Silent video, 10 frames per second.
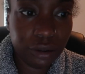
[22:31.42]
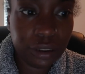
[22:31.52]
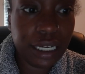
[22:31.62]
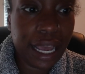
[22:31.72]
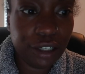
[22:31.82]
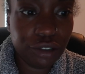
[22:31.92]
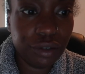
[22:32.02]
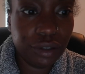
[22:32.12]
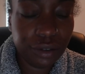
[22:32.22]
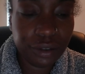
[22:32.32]
the
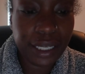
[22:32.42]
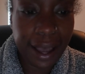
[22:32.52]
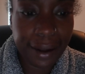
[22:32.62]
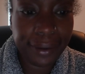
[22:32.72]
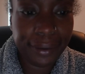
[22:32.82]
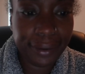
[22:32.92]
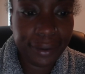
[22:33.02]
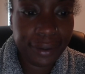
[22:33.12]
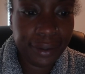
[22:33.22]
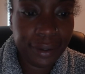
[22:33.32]
natural, yeah.
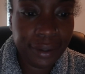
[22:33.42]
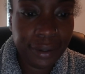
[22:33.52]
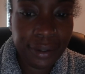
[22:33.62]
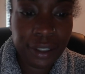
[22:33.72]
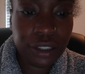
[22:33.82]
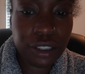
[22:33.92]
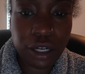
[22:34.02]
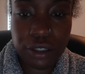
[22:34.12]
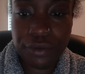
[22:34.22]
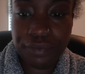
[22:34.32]

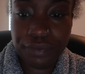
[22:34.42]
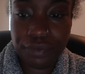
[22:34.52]
So